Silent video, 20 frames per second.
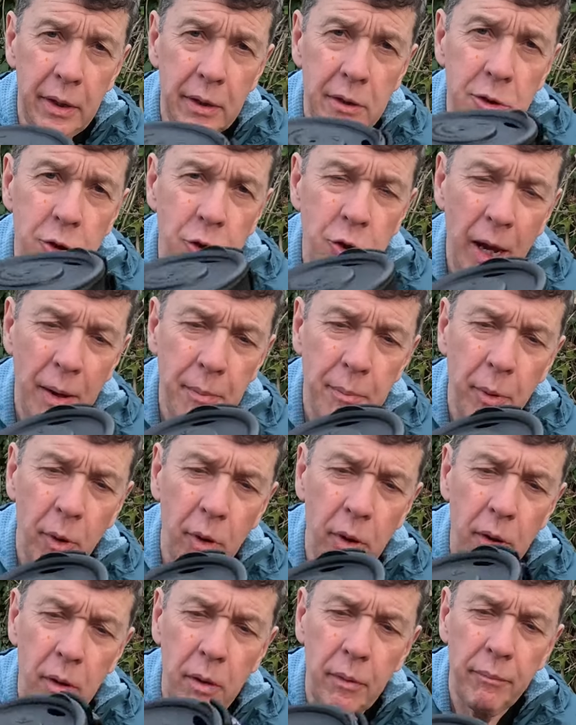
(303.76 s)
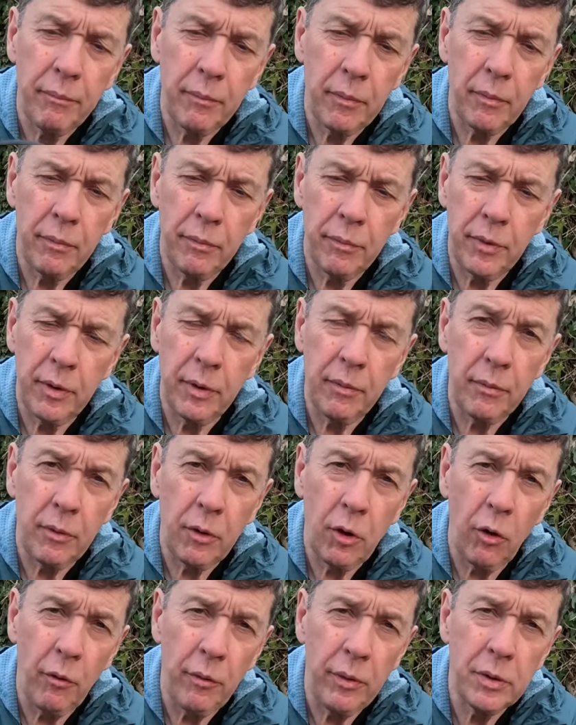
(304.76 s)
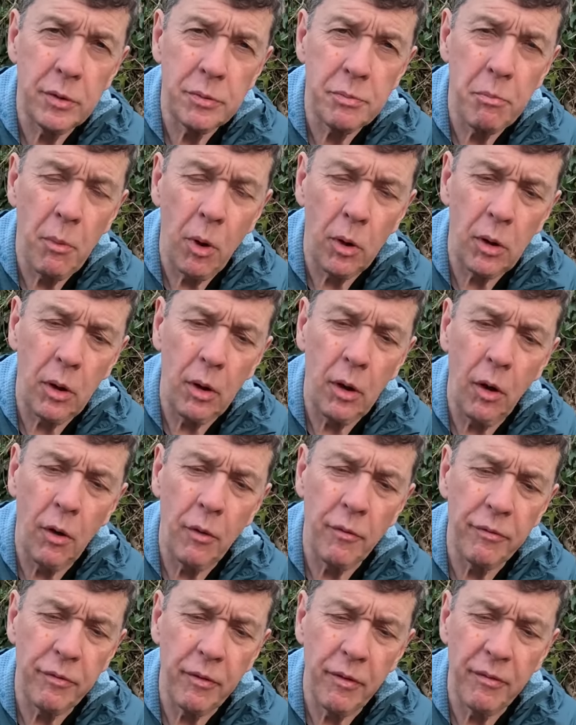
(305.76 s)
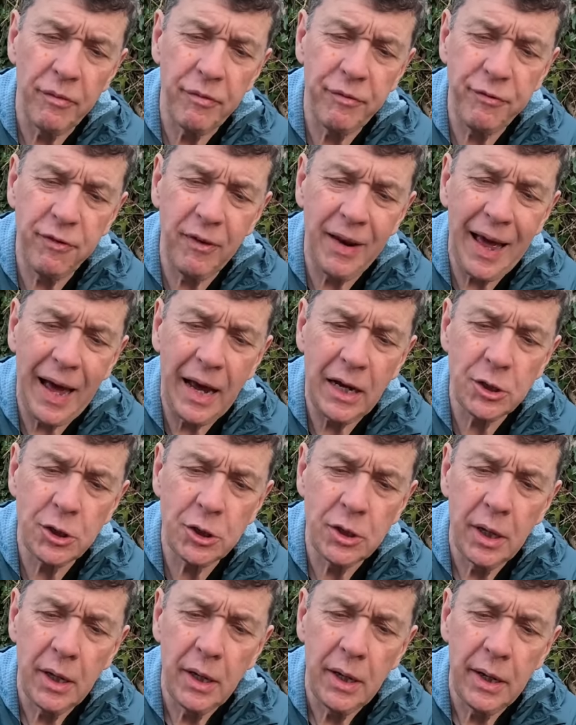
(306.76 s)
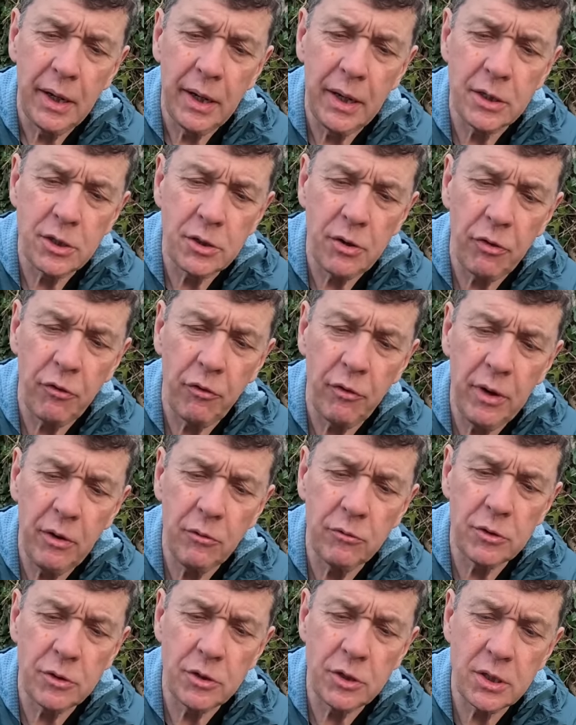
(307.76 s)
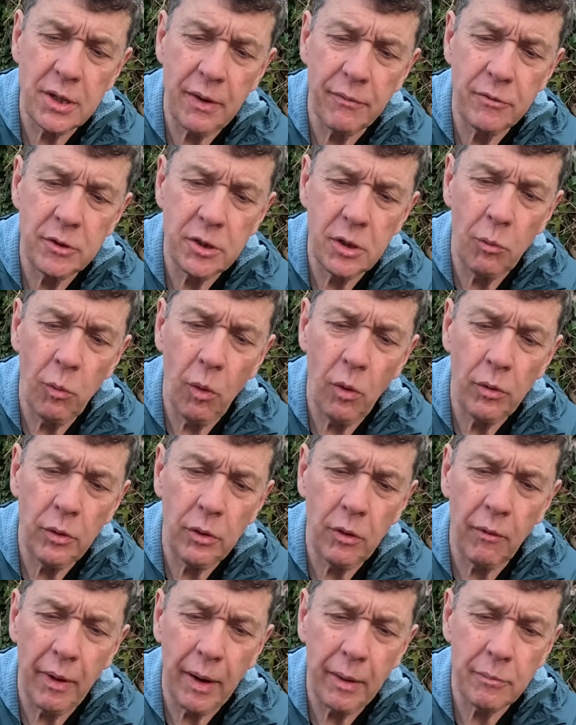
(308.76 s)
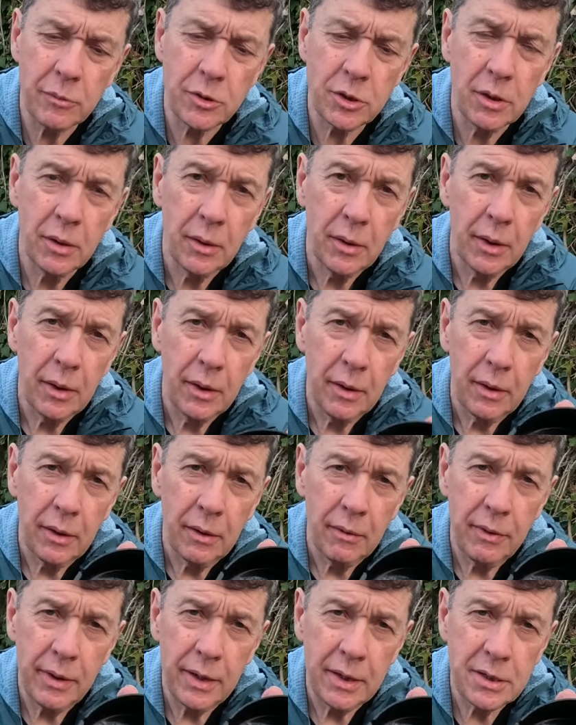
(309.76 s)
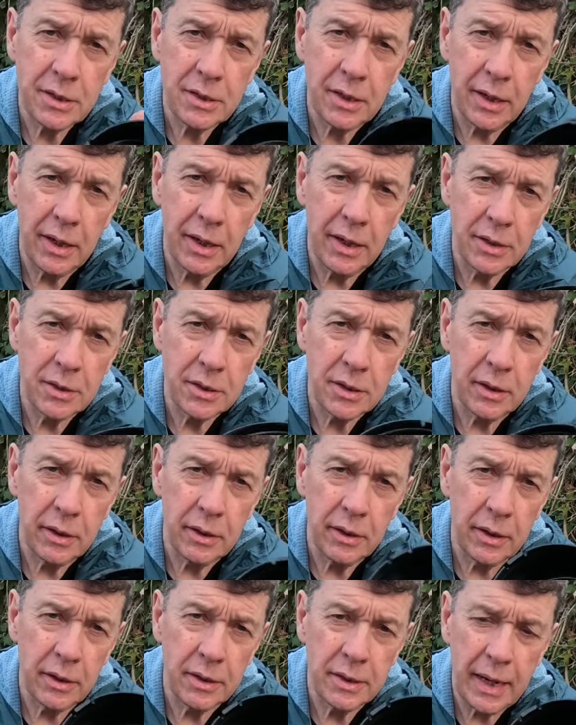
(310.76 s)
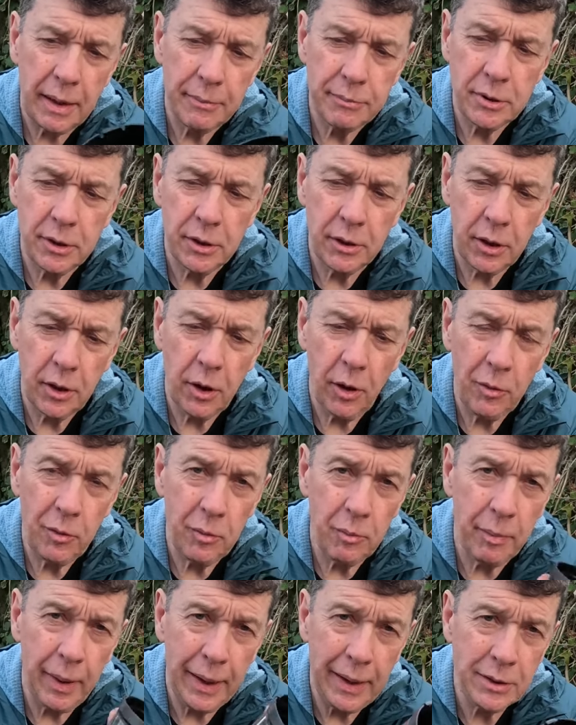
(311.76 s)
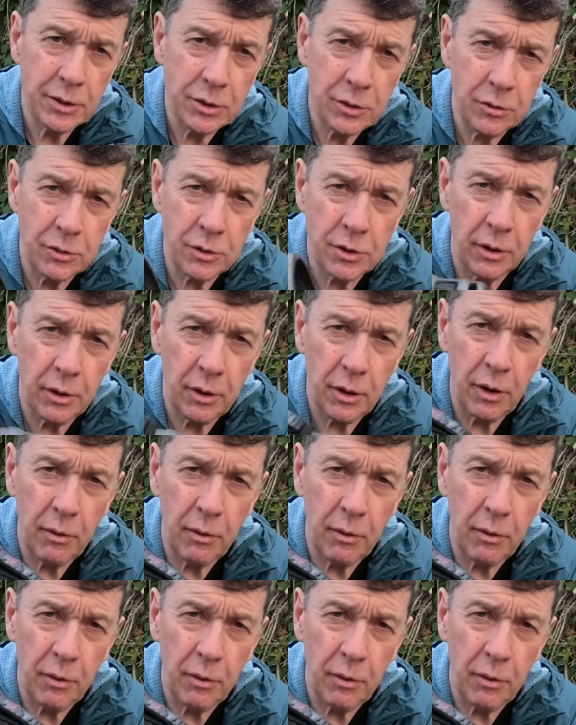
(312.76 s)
JETBOIL, the current model of Flash, is 371 grams. This is an adapted coke base because the